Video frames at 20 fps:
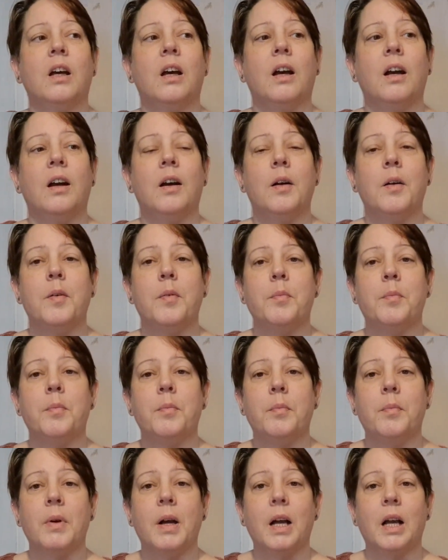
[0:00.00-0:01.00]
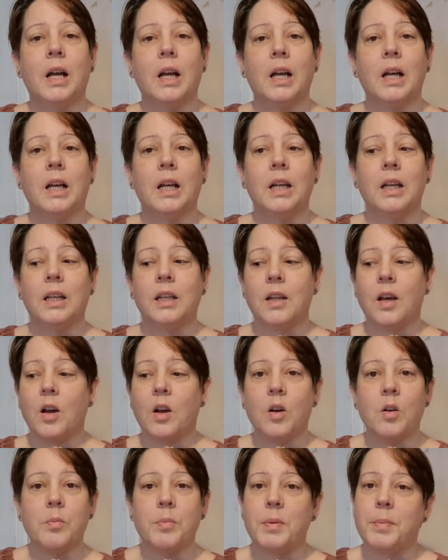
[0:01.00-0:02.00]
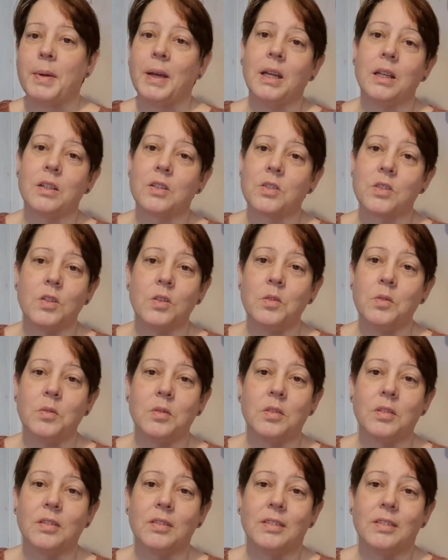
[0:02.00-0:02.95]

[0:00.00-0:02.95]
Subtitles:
And I'll be back soon.